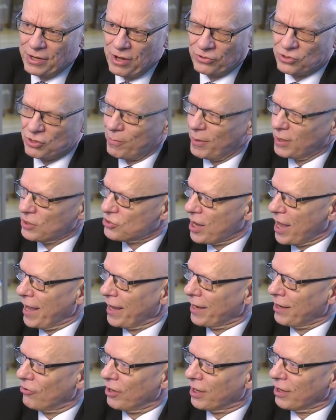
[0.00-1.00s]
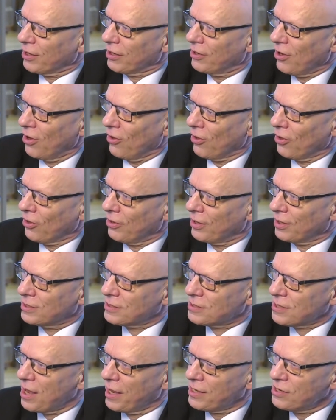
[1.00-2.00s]
Not so much angry at God
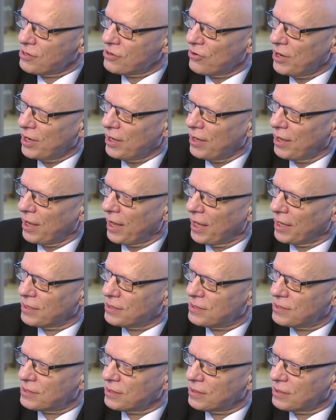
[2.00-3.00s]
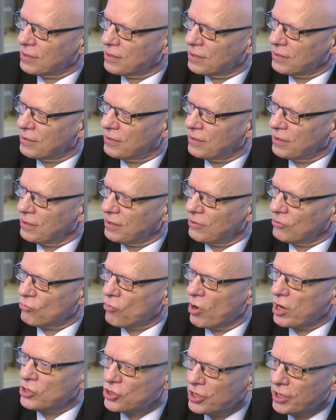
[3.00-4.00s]
as angry at the
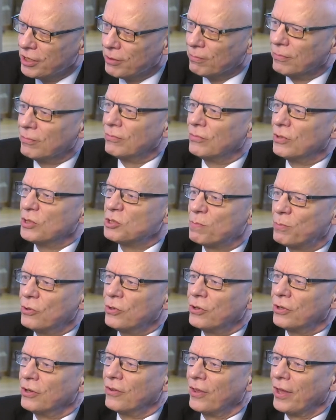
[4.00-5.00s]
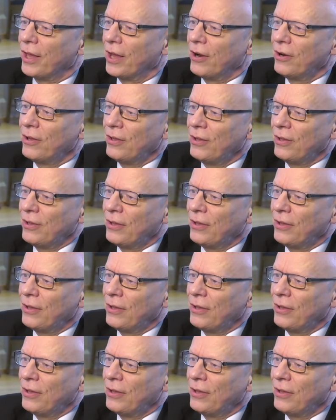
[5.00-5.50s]
regime that's put her there.